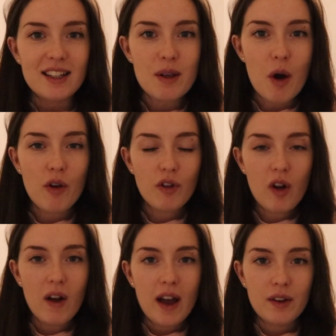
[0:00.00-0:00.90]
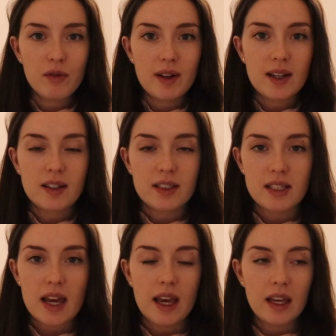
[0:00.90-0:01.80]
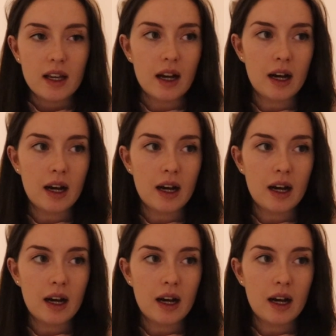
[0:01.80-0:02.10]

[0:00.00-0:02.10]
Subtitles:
So overall, I had a really good day.